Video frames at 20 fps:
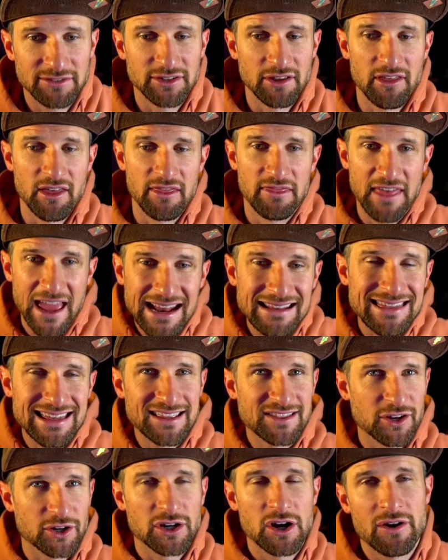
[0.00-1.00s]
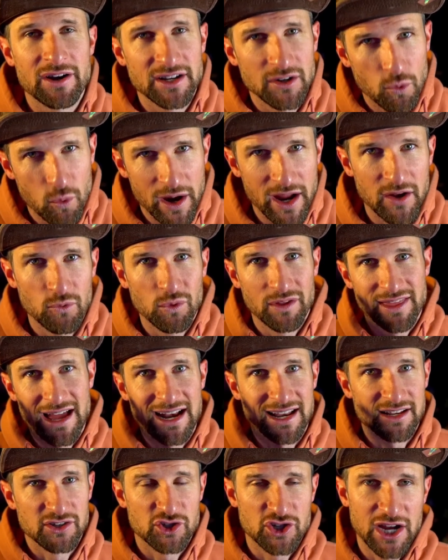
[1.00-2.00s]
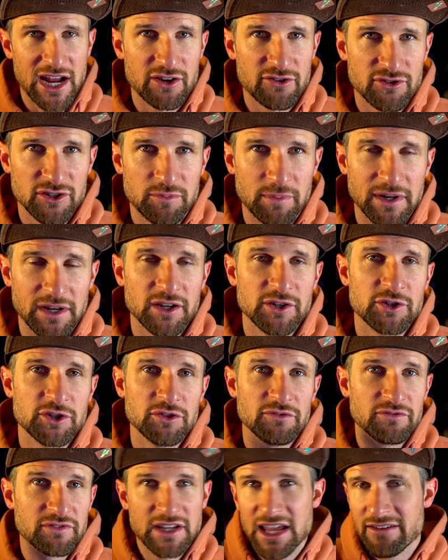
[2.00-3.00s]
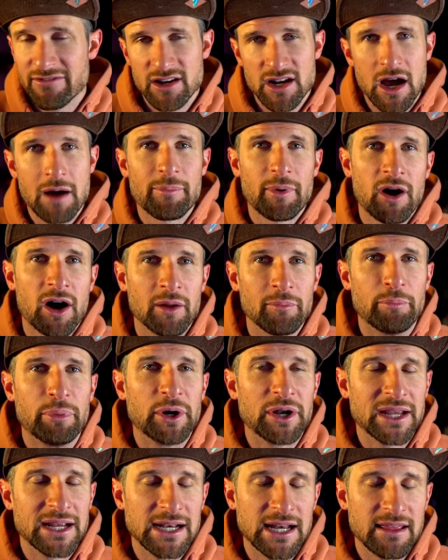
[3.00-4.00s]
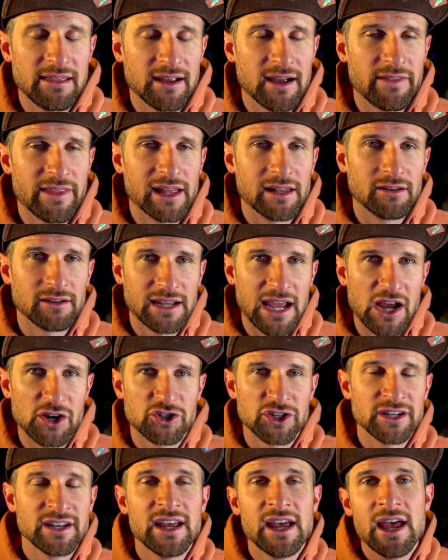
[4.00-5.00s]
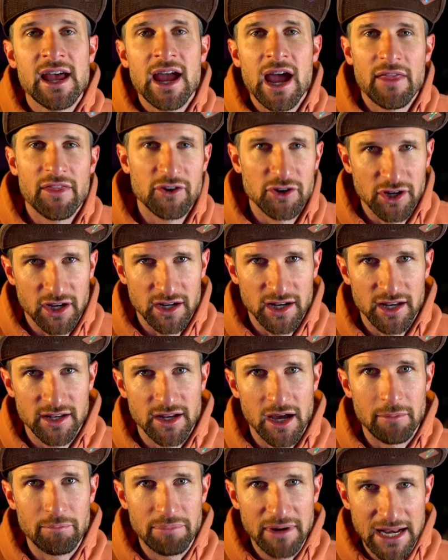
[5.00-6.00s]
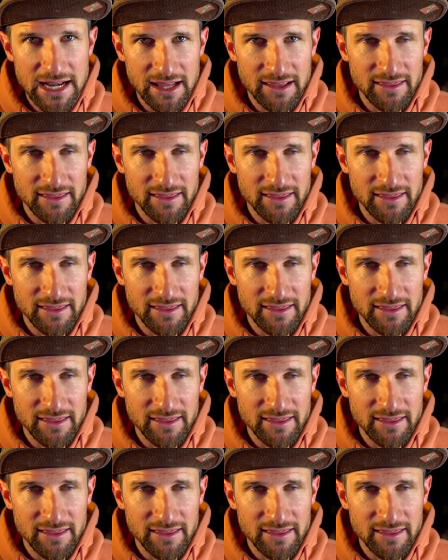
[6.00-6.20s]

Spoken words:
so that they think they're going to win with that Enchantress because you've given up on putting anything on that location, and then you can end up beating